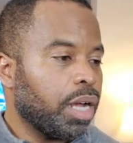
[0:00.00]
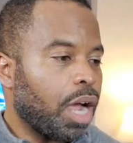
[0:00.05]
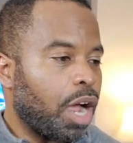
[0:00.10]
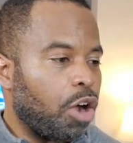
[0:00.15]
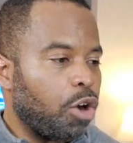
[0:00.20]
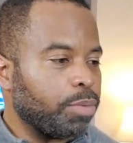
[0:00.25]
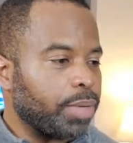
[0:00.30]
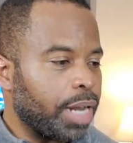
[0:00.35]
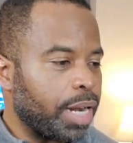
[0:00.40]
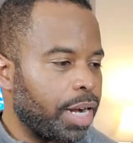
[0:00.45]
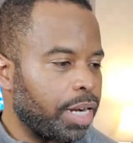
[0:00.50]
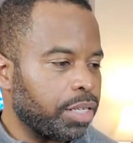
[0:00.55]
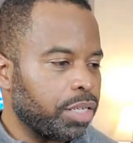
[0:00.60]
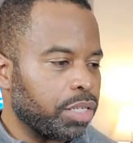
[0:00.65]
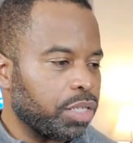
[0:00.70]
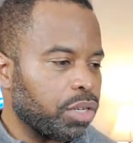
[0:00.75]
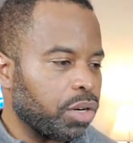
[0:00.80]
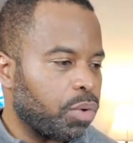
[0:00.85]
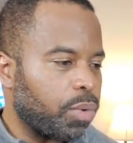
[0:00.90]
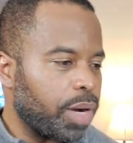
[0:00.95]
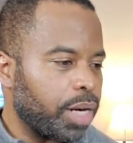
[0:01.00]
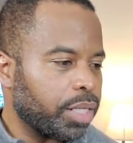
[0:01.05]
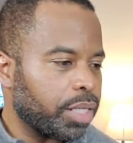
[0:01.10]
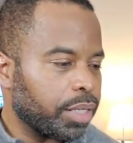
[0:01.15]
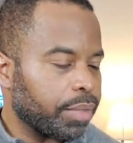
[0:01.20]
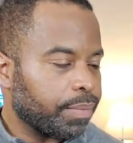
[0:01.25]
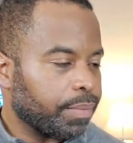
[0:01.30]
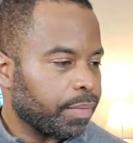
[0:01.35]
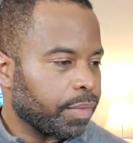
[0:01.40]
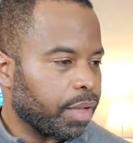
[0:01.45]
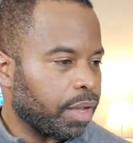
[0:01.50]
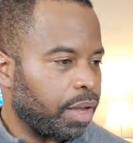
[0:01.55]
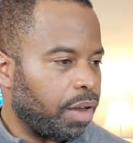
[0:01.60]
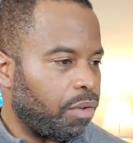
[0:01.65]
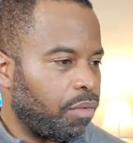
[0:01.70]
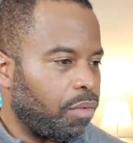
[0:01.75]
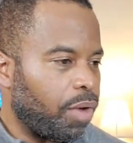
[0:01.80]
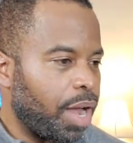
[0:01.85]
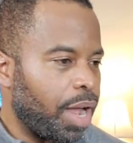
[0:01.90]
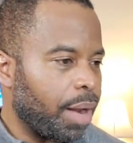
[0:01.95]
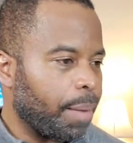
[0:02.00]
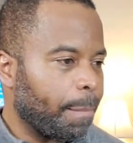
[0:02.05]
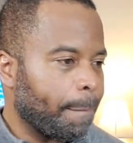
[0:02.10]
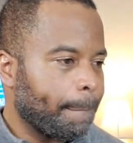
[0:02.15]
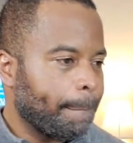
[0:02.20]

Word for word: I hope that answers your question. All right.